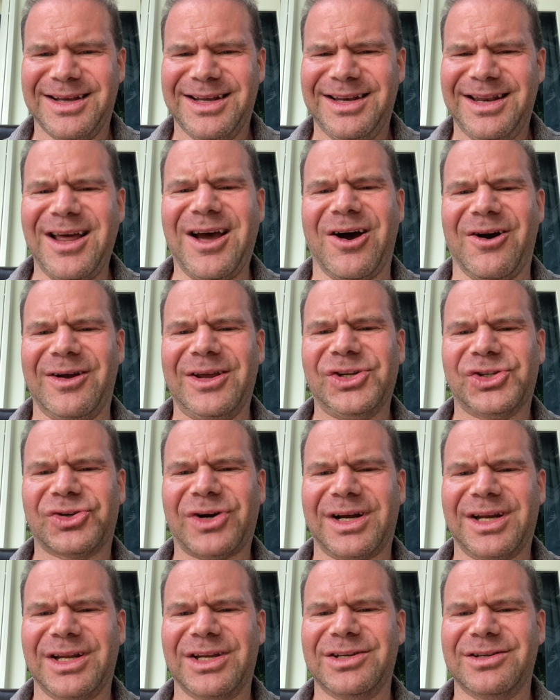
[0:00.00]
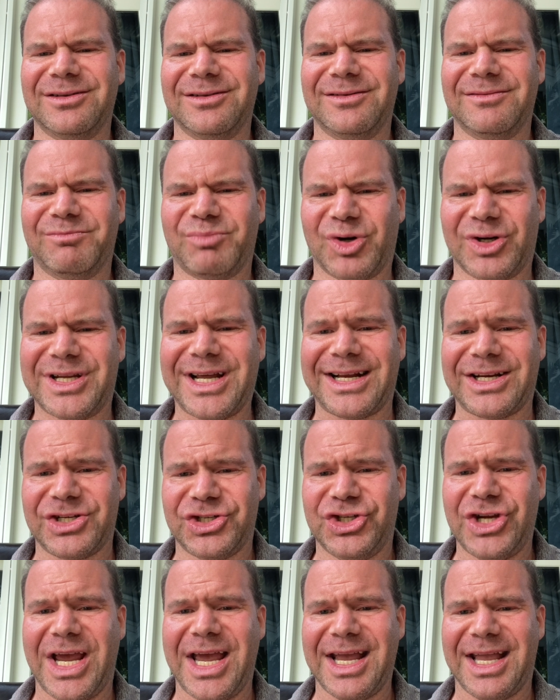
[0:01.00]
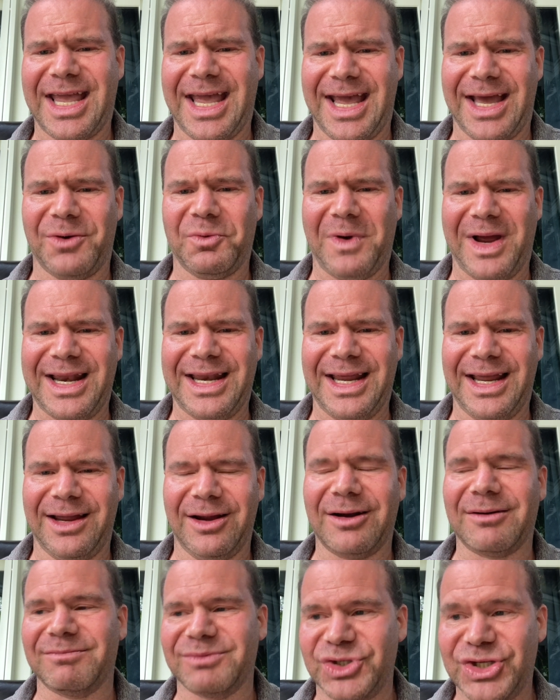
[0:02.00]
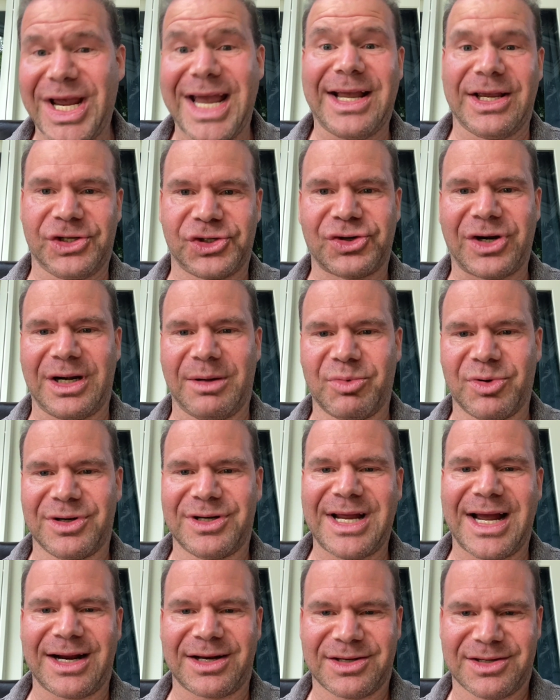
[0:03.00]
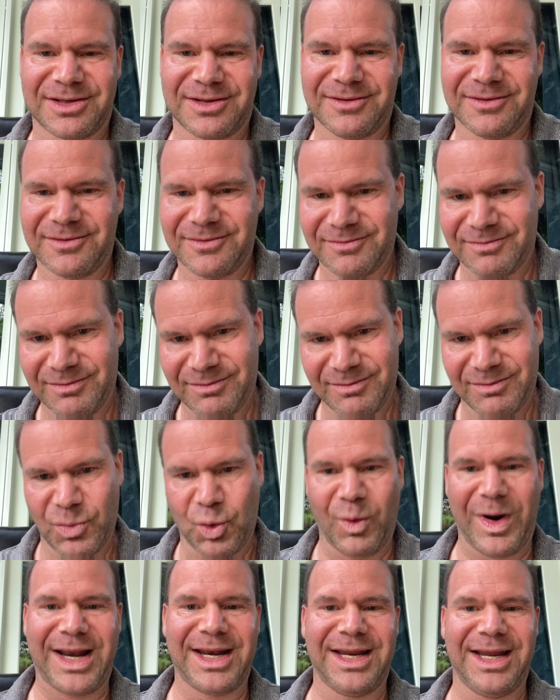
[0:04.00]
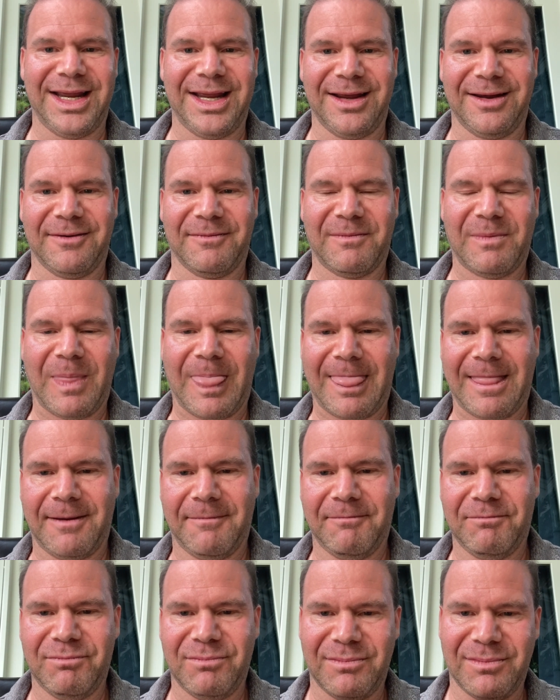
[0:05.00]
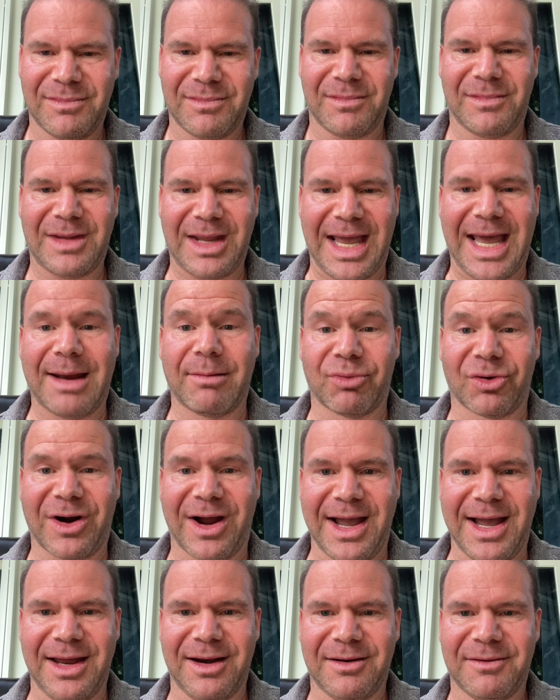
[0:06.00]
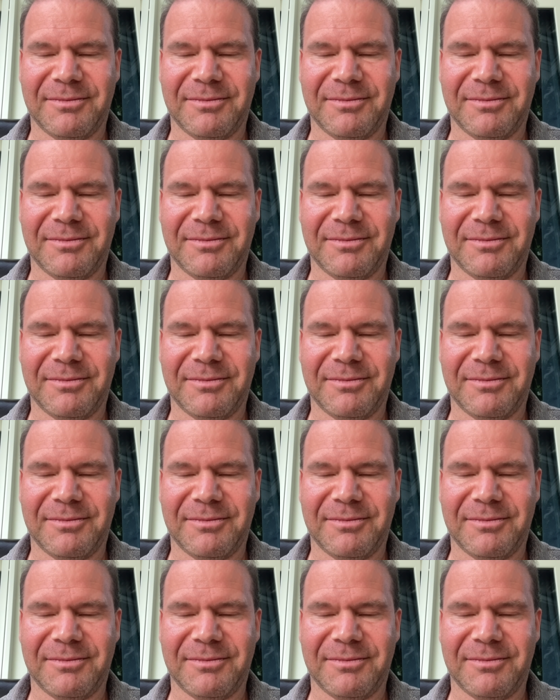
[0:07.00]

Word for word: No, he's trying to protect Jake and Wendy, or Jake is trying to protect Wendy and Brian.